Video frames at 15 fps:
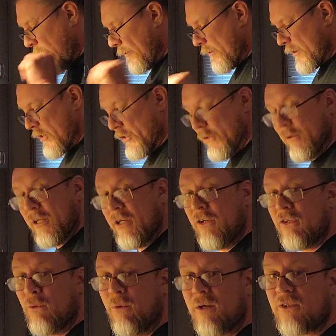because you only use
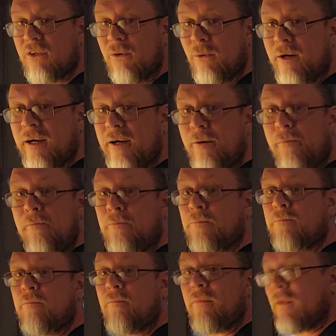it once in a while.
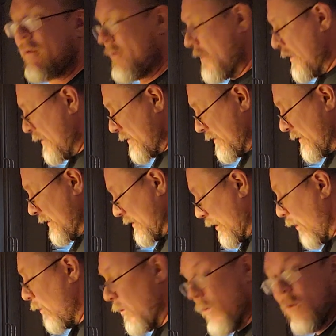It doesn't
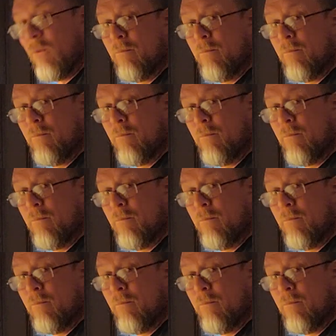go